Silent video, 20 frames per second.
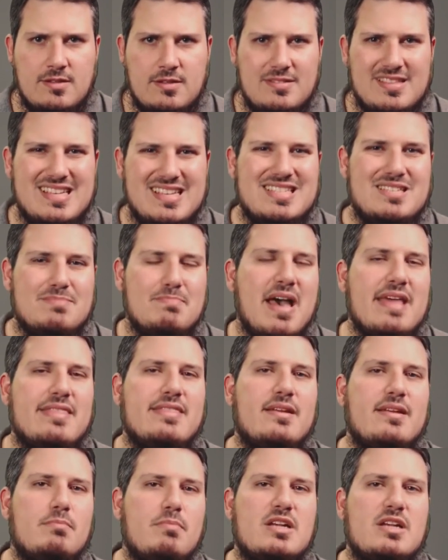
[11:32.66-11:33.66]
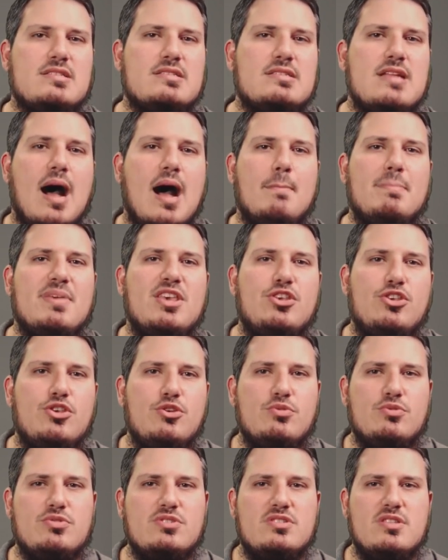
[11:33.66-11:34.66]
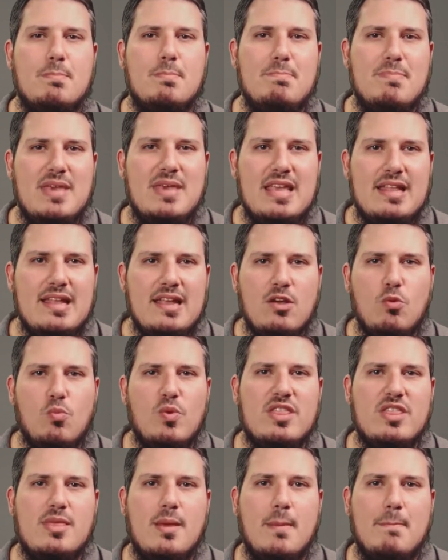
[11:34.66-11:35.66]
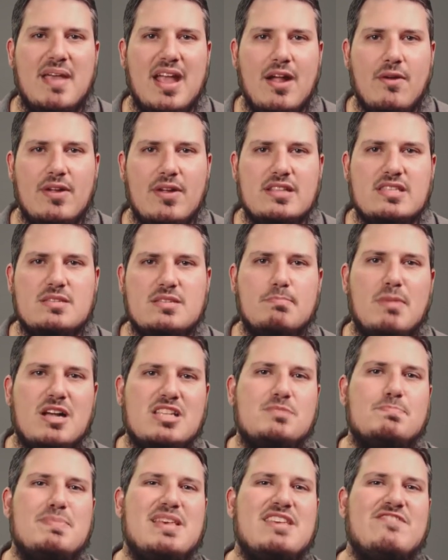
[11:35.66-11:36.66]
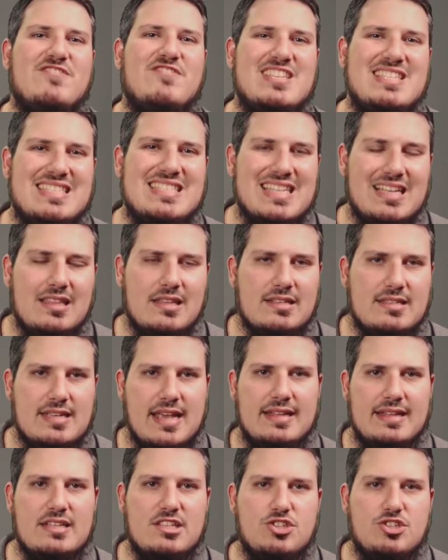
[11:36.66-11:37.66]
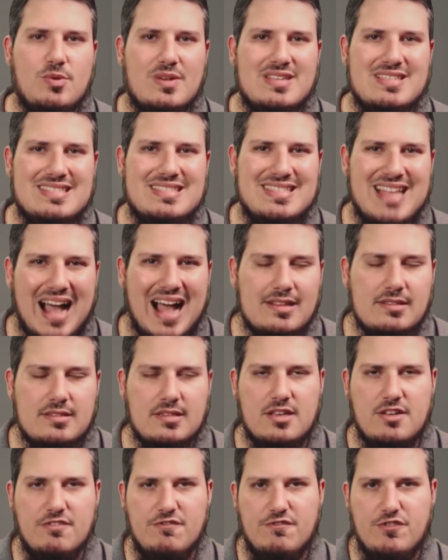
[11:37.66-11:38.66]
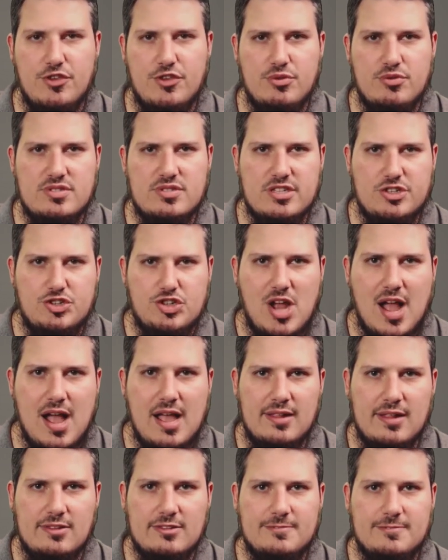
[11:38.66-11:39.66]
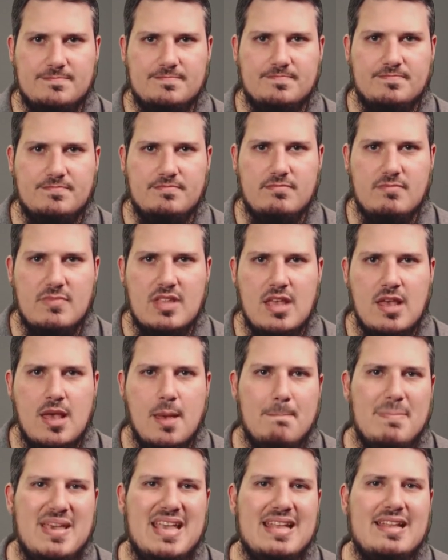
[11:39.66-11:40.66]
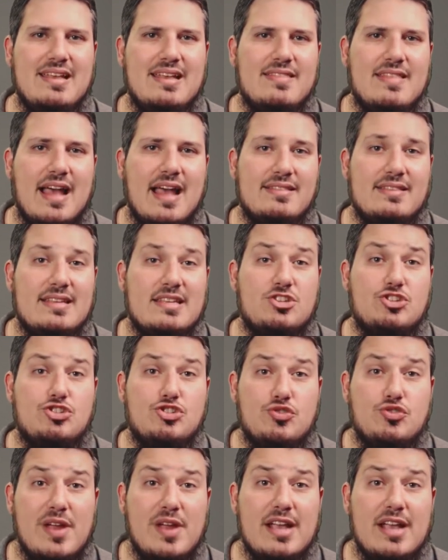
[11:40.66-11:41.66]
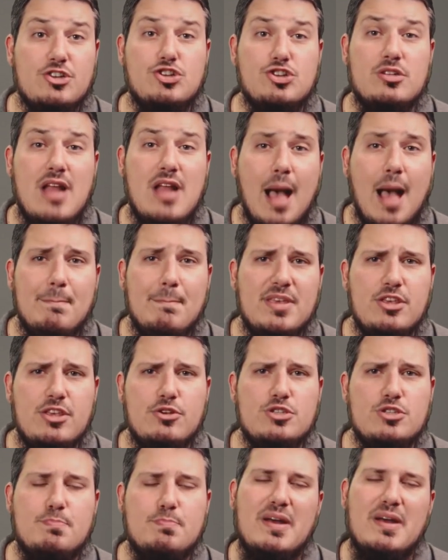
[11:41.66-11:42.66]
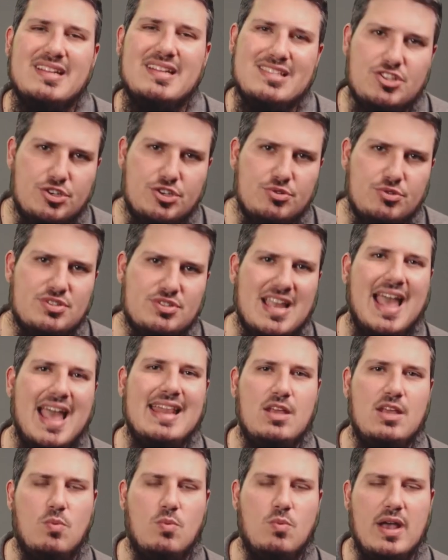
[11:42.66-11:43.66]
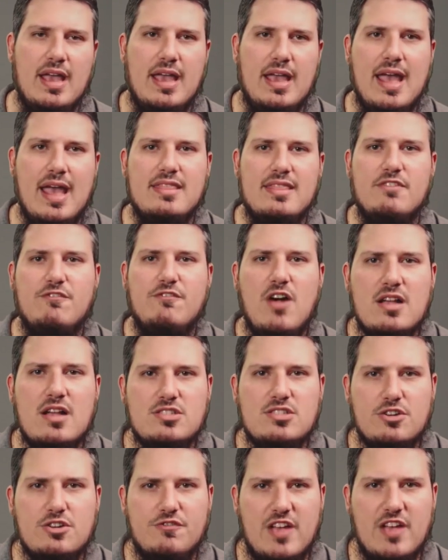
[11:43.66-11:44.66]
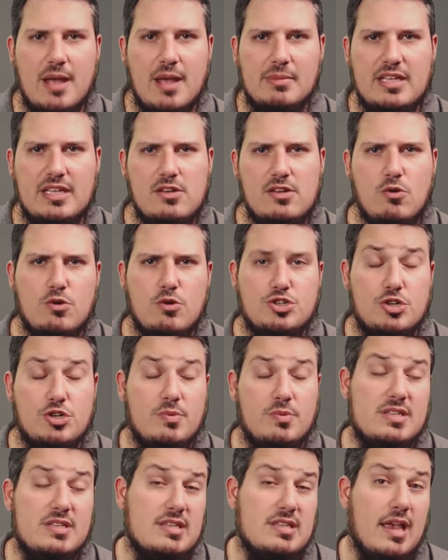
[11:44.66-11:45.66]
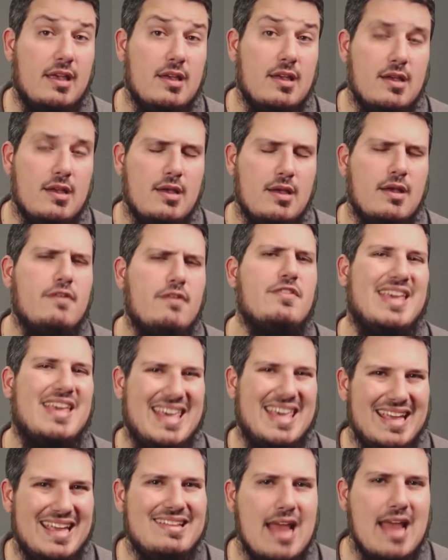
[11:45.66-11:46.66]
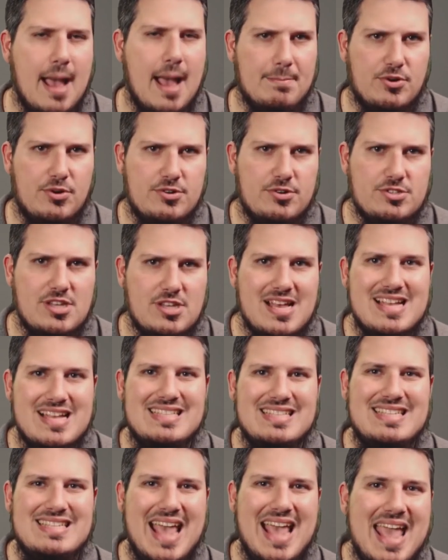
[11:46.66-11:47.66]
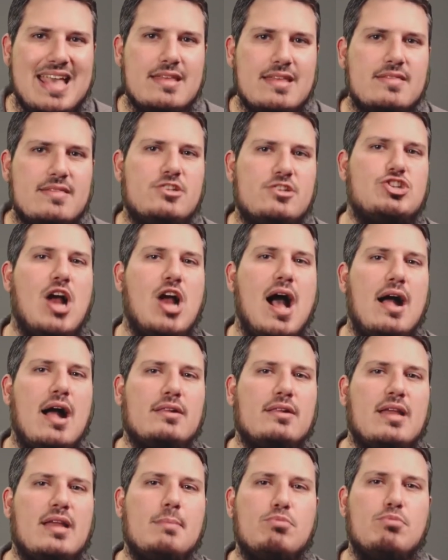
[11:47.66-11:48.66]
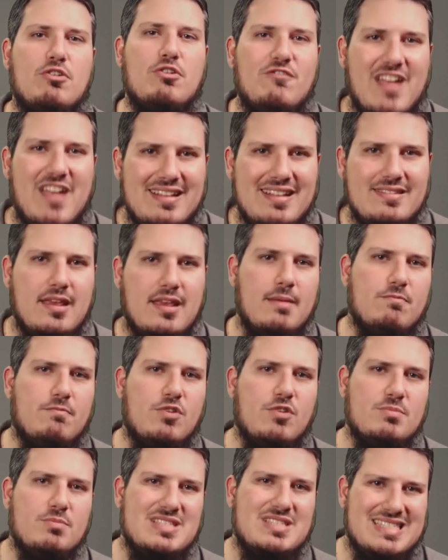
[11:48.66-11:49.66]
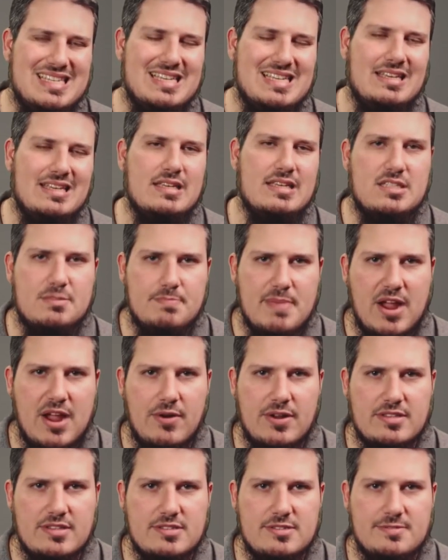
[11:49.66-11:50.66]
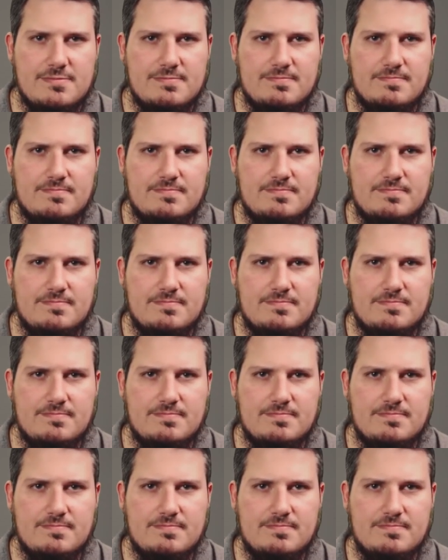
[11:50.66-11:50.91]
This method must not be used. The meeting with parents must be facilitated so as not to confuse the child. Meaning that this trick should not be used, but it's used anyway, and the foster family, or should we say the kidnappers, take the child and prevent him from seeing his parents.